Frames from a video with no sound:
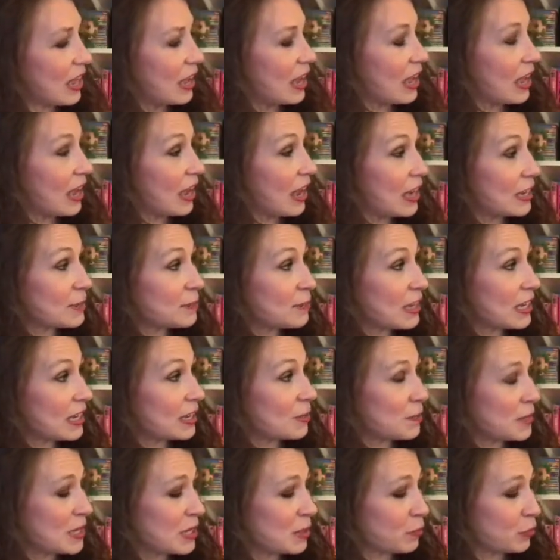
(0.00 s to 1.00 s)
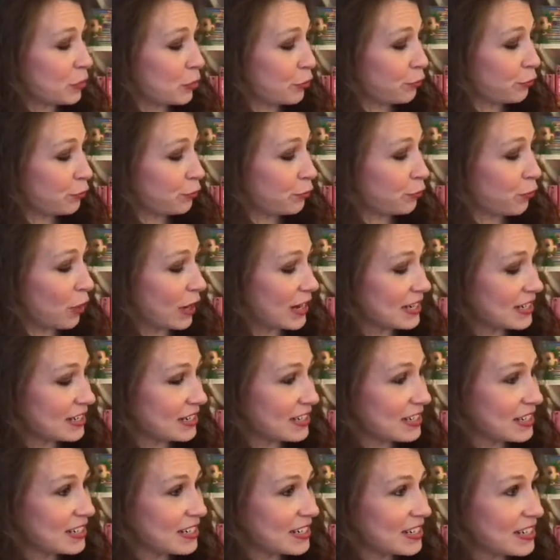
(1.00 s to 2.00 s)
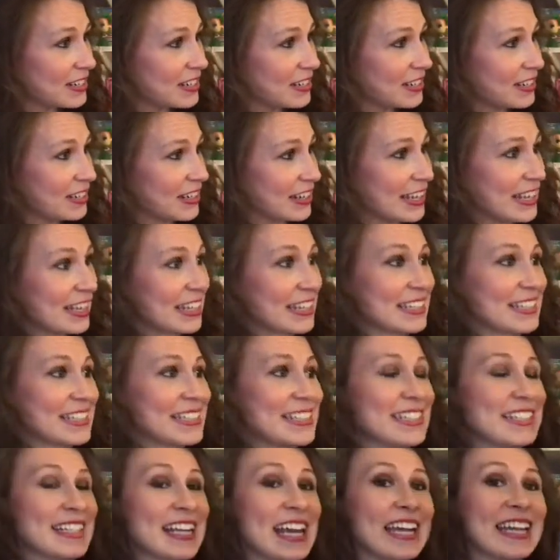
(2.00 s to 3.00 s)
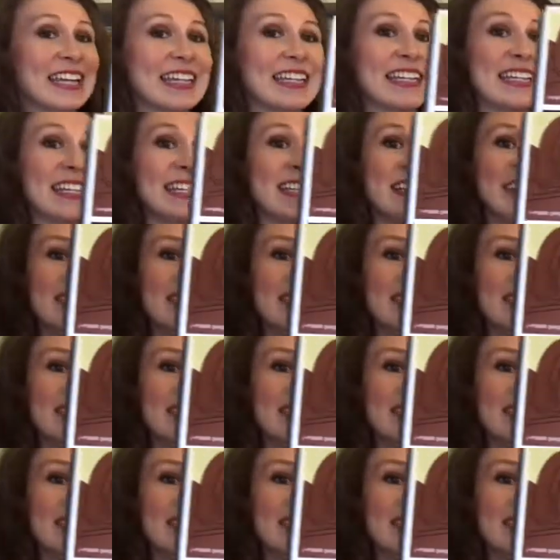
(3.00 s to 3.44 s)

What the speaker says: I made people frightened, excited,